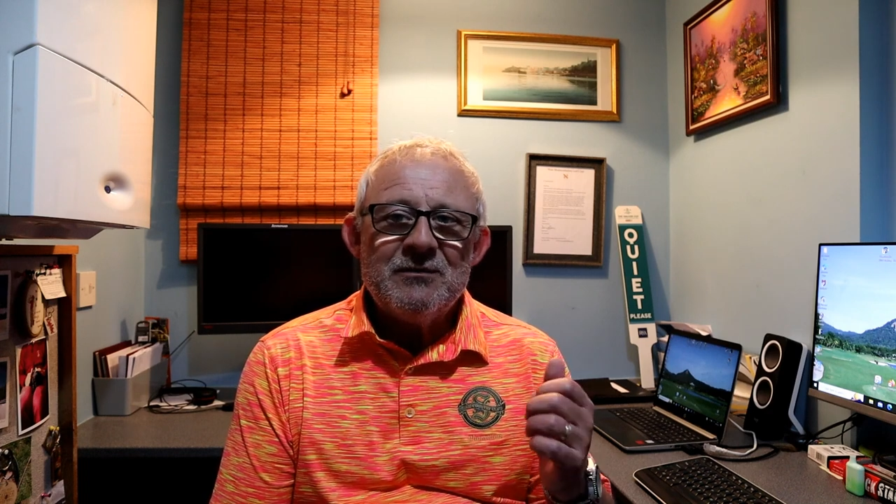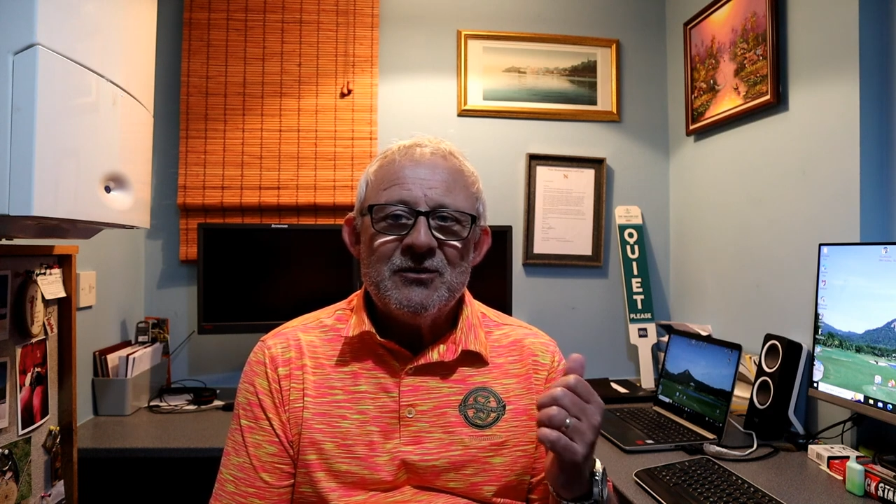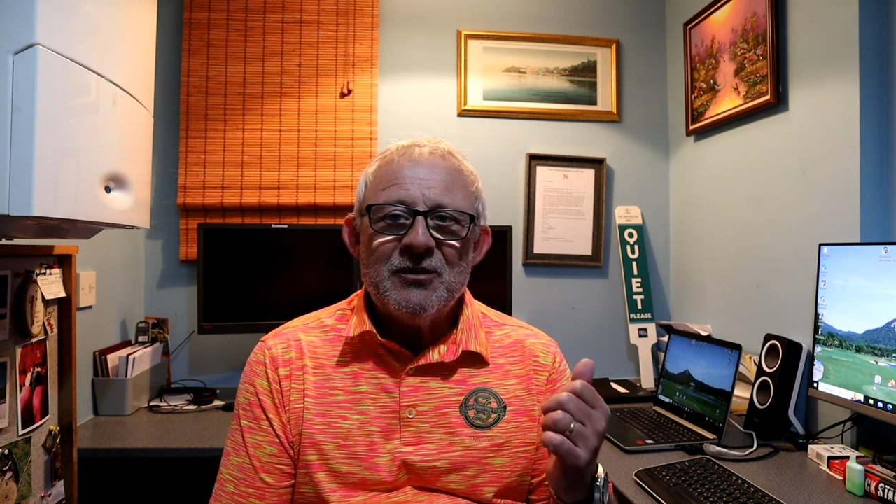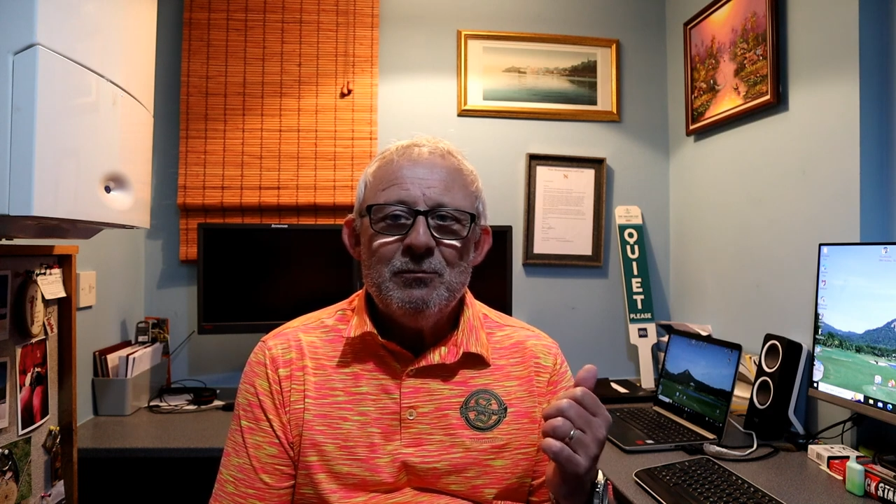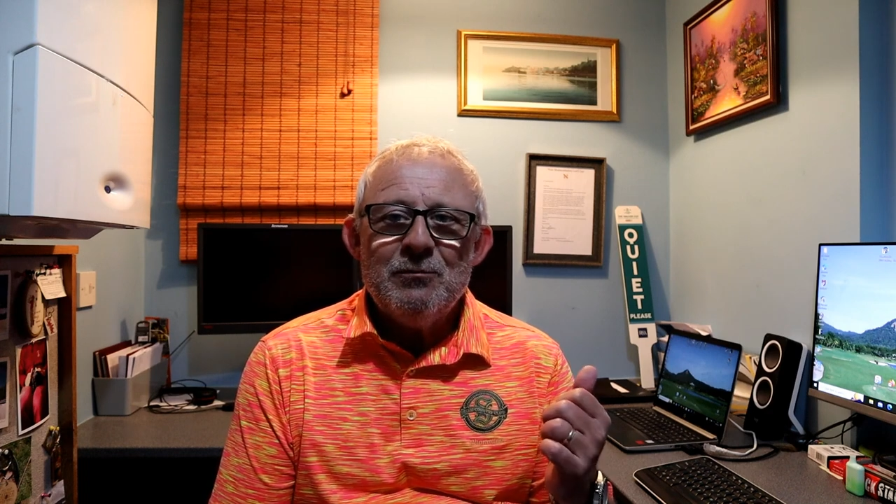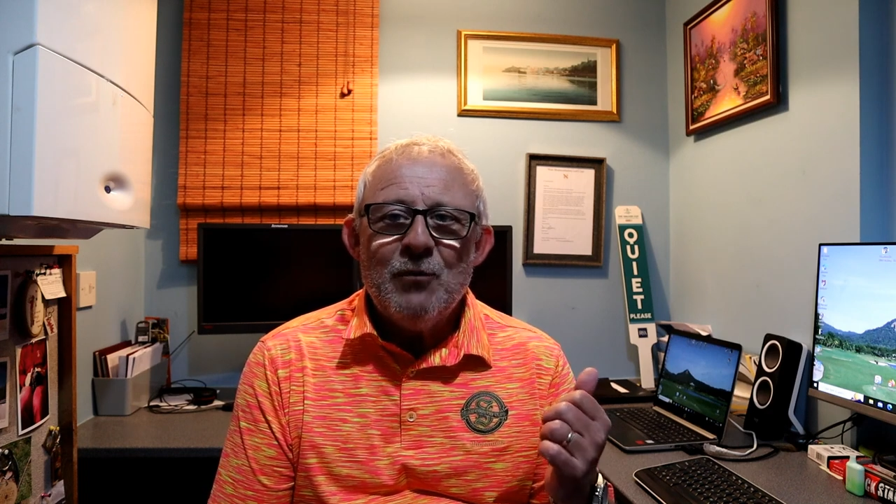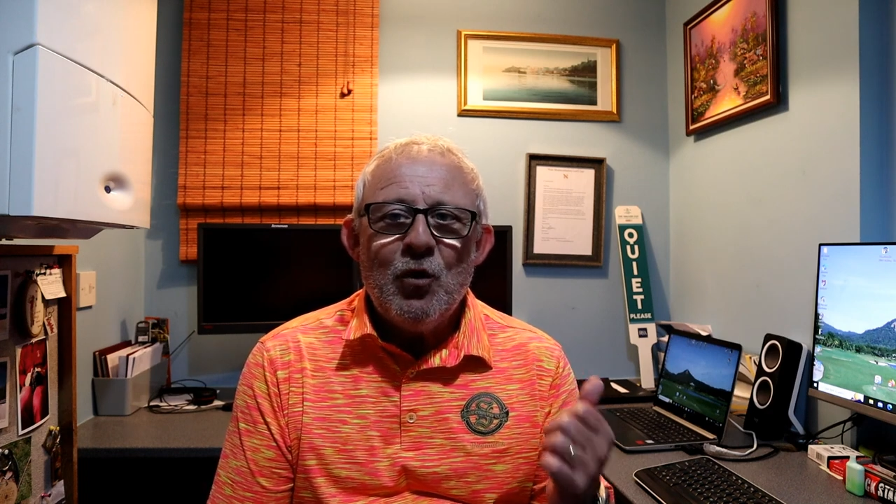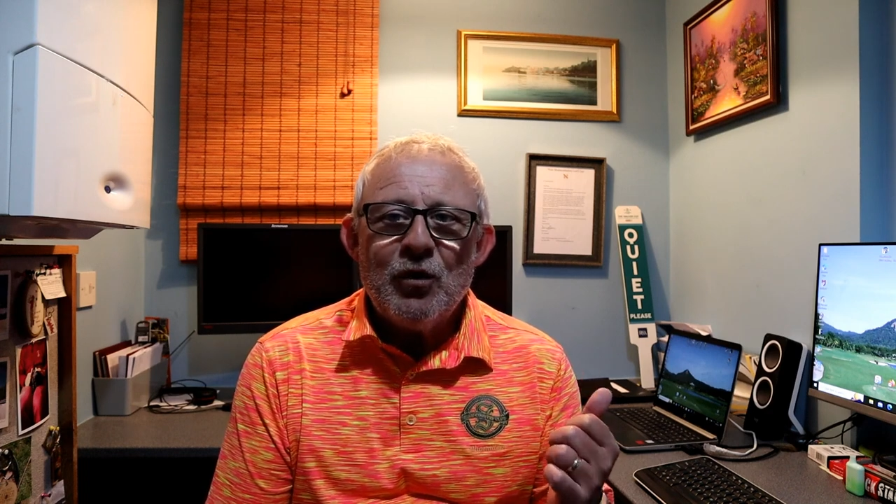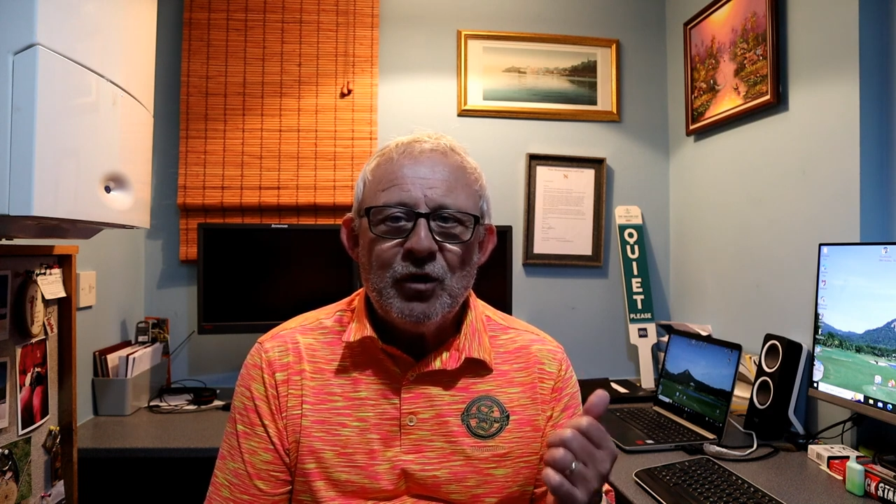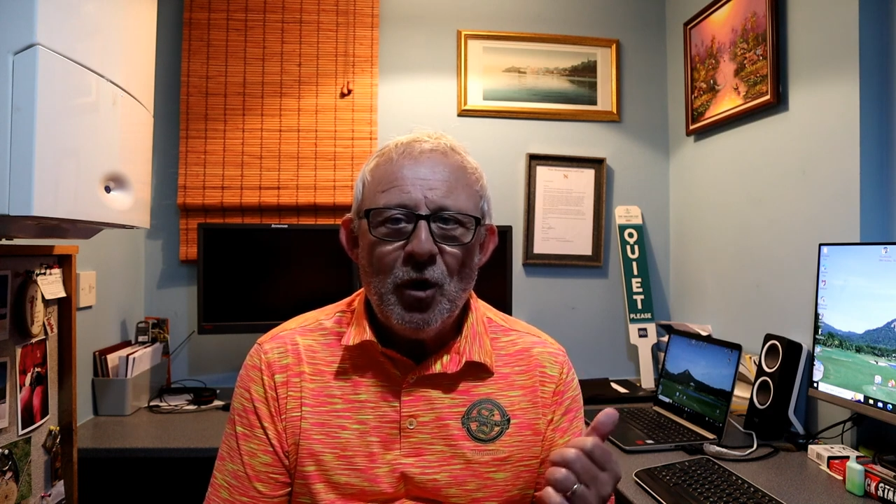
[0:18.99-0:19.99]
some
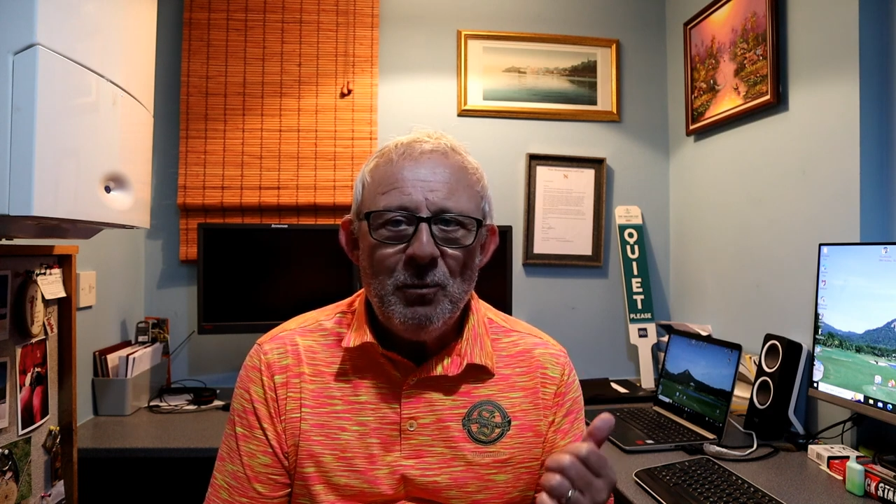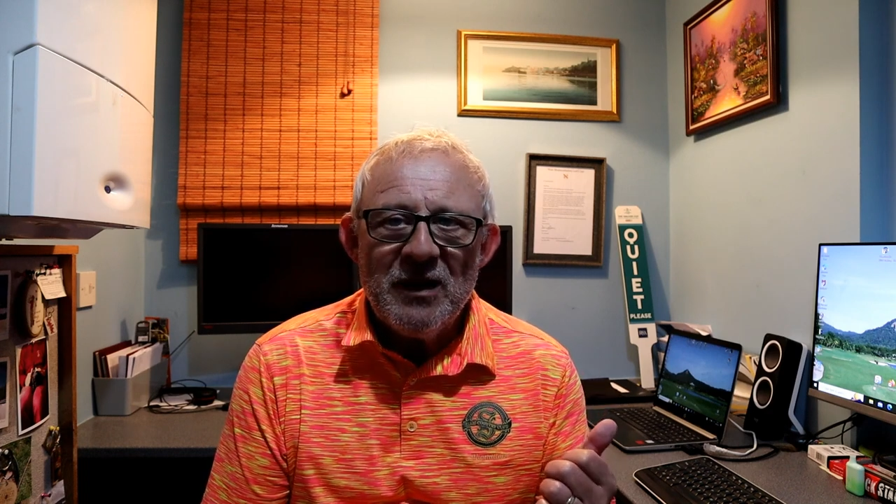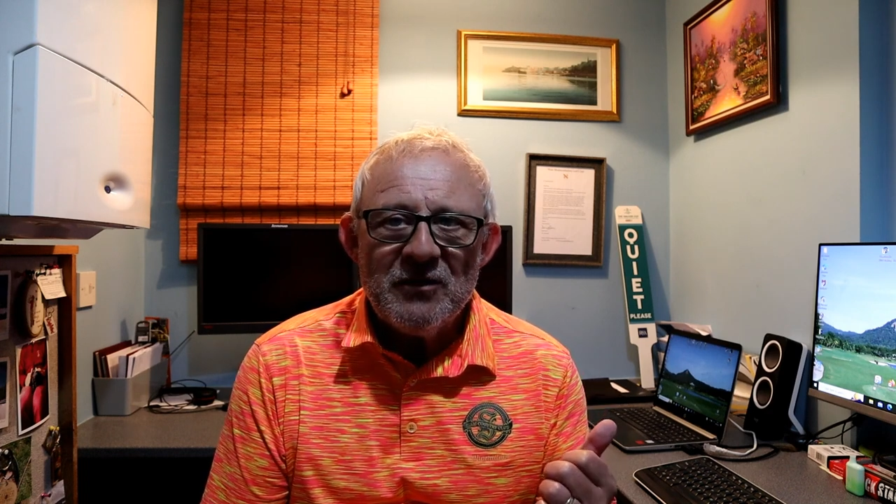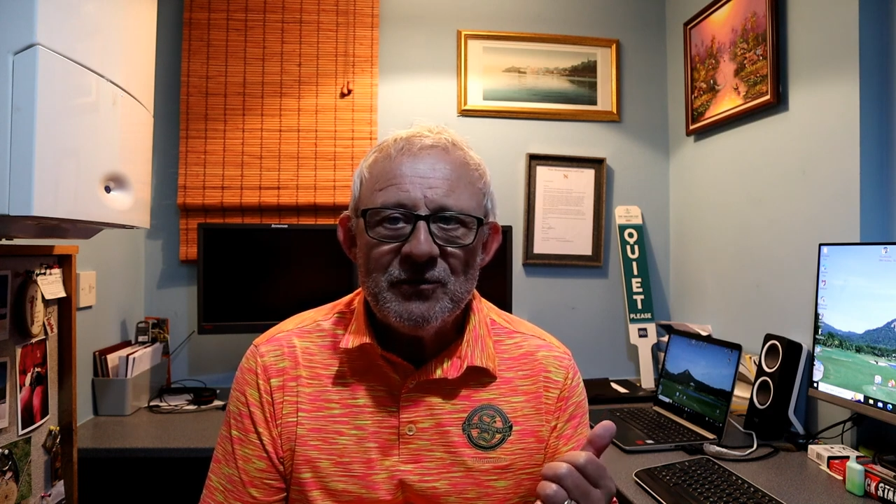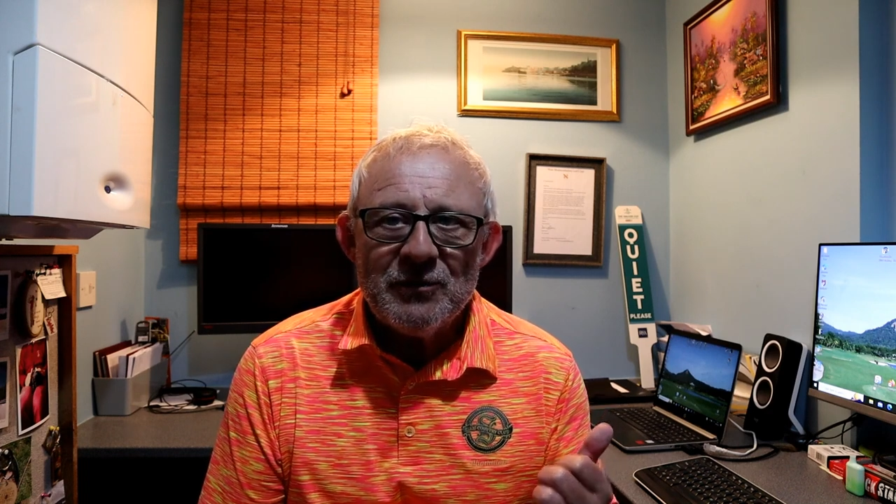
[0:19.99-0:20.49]
more comments